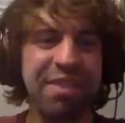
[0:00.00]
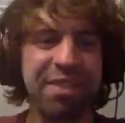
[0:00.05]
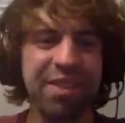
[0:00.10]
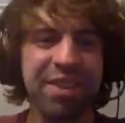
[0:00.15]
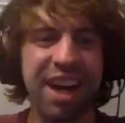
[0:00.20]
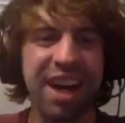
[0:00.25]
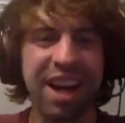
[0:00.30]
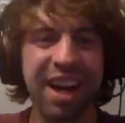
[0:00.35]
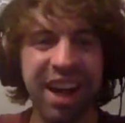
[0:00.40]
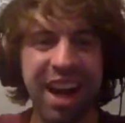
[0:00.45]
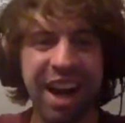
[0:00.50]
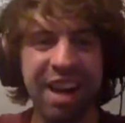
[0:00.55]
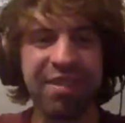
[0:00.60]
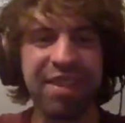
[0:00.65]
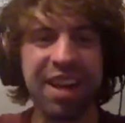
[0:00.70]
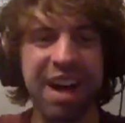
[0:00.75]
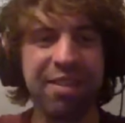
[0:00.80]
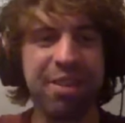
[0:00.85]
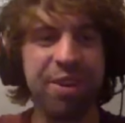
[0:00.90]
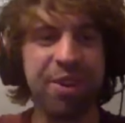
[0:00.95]
very seriously.
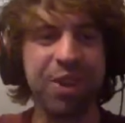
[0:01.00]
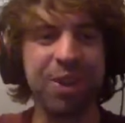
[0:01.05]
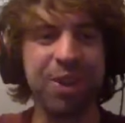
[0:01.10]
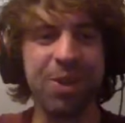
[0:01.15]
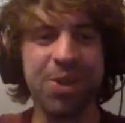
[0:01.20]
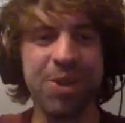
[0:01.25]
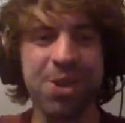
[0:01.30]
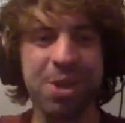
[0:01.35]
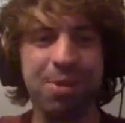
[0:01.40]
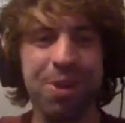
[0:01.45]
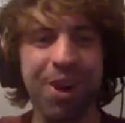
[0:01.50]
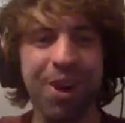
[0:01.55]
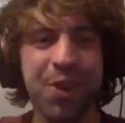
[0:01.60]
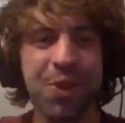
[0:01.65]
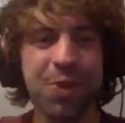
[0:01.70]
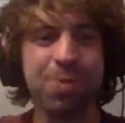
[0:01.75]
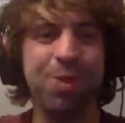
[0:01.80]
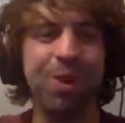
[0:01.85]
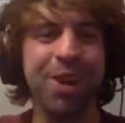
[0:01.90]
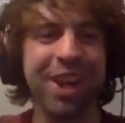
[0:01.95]
Have all the guns you
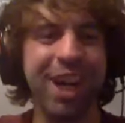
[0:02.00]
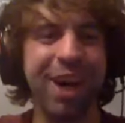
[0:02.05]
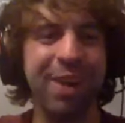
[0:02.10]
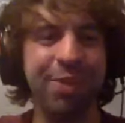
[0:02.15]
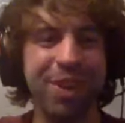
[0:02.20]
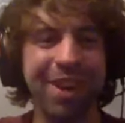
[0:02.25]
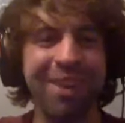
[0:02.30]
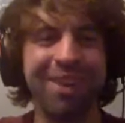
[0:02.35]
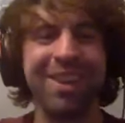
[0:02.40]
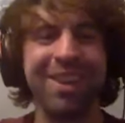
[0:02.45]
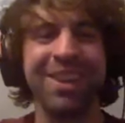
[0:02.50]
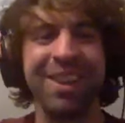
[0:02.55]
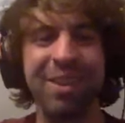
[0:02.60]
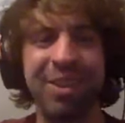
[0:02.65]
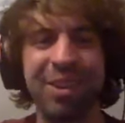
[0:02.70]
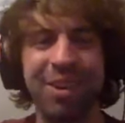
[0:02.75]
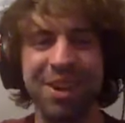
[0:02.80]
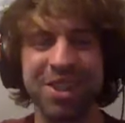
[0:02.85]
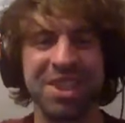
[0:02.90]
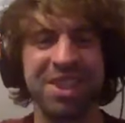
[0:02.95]
want, but don't
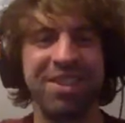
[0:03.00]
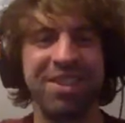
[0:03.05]
cross the